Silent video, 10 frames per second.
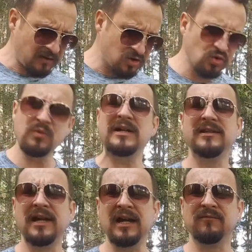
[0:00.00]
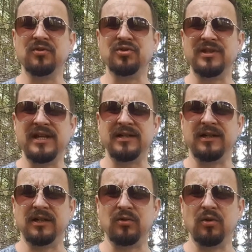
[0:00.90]
So why the heck would you take
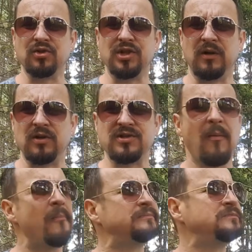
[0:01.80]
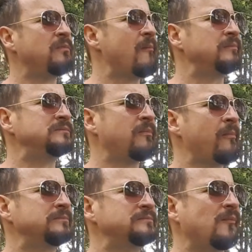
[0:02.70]
uh, cold showers?
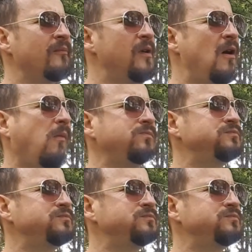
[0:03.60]
Well,